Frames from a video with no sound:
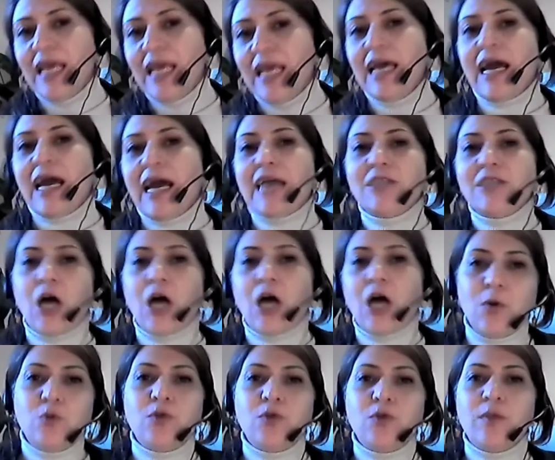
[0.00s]
and
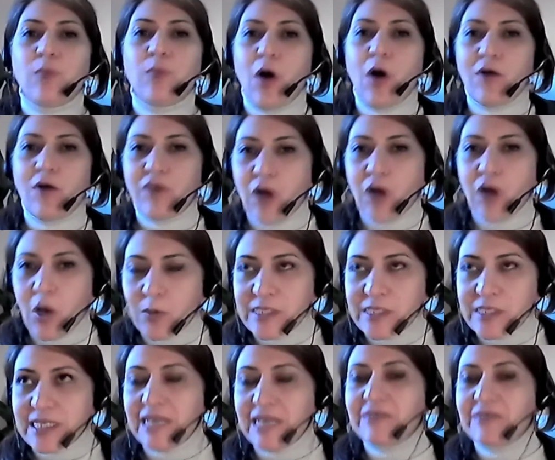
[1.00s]
how to empower
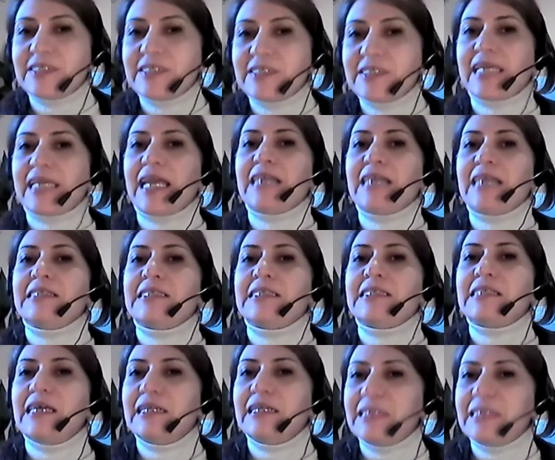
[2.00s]
ourselves against
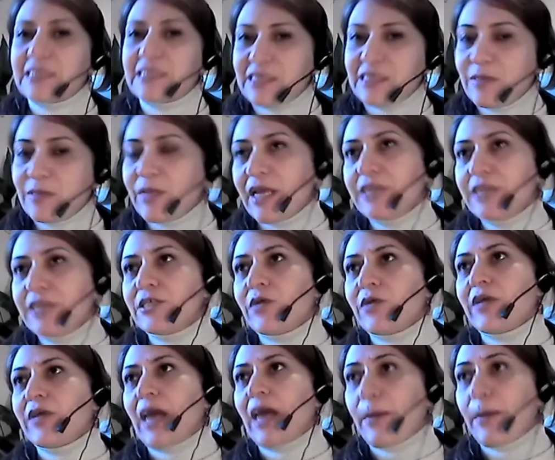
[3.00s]

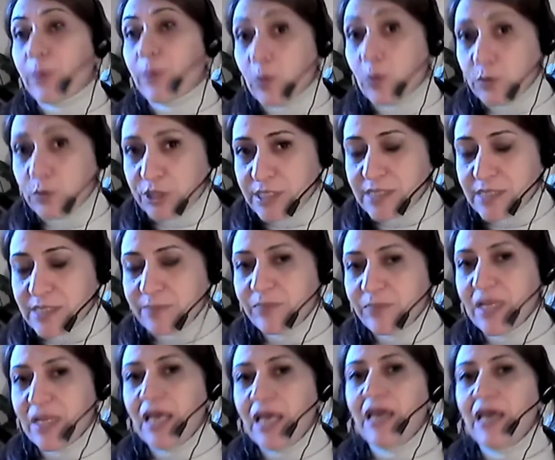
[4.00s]
discriminatory approaches.
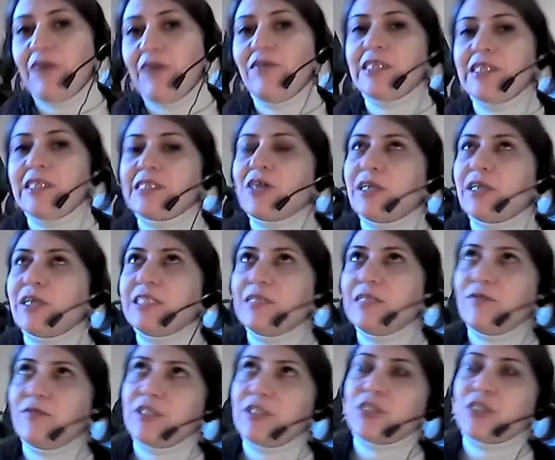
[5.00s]
We started
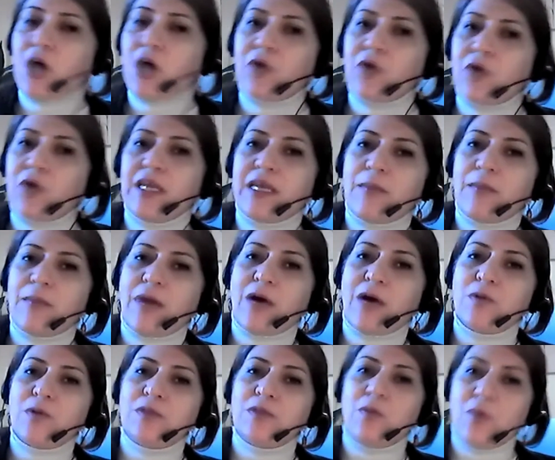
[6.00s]
with talking
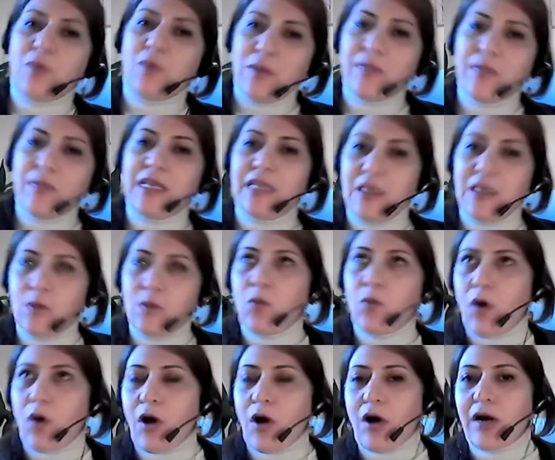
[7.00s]
about women in
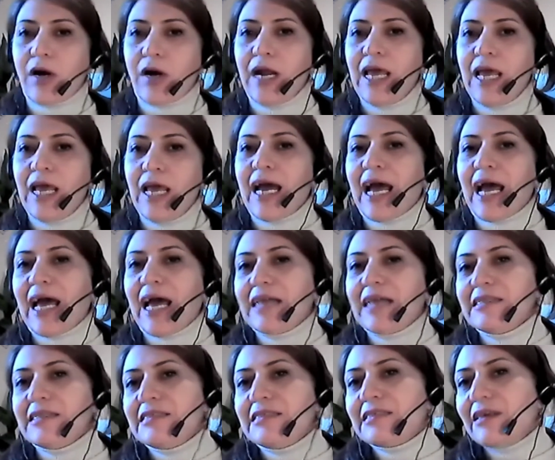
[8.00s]
war,
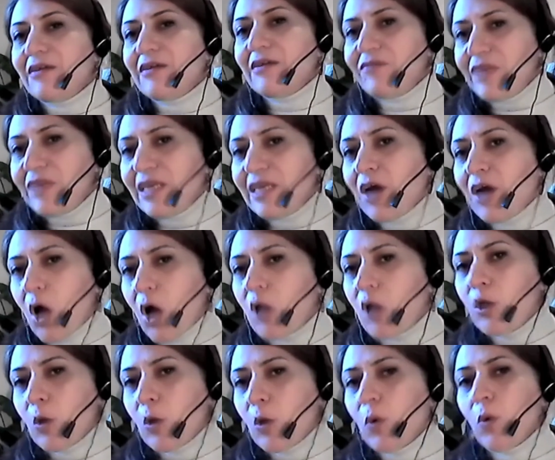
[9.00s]
and we all
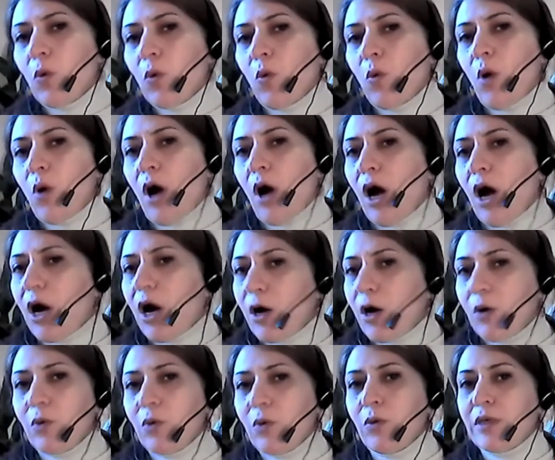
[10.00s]
know
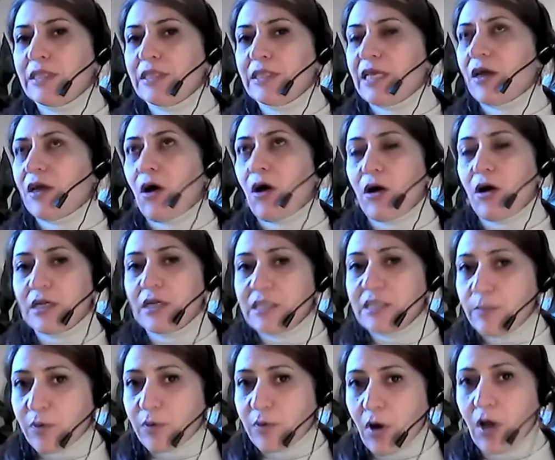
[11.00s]
how they are
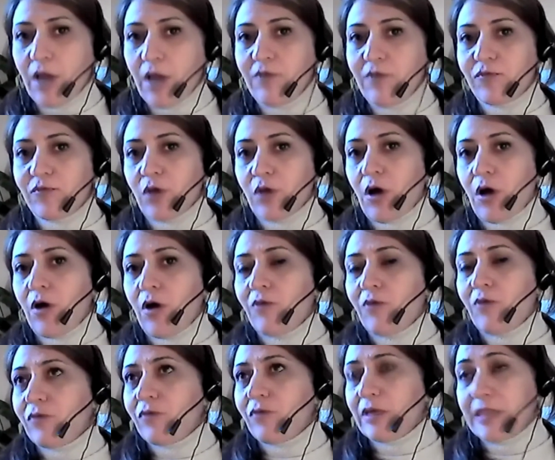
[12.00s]
deprived of
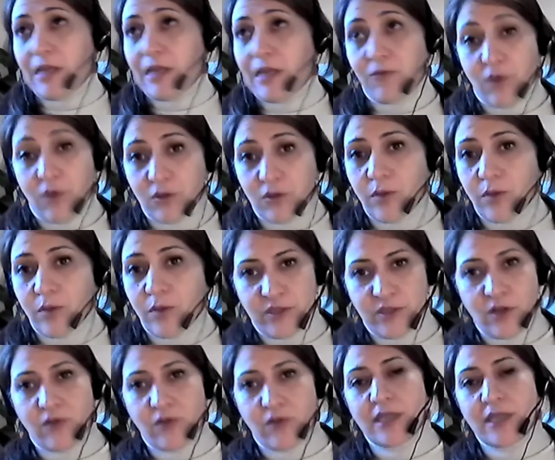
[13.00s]
their
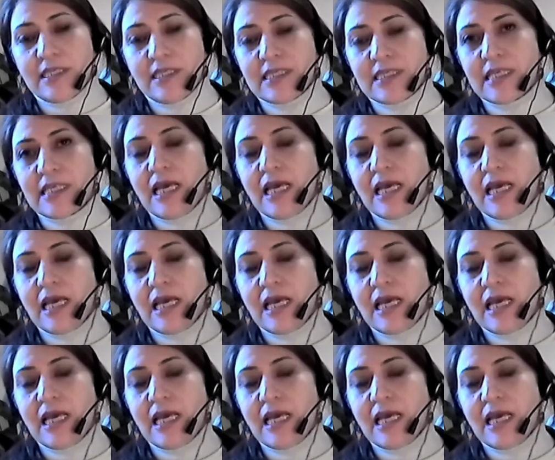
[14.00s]
fundamental rights.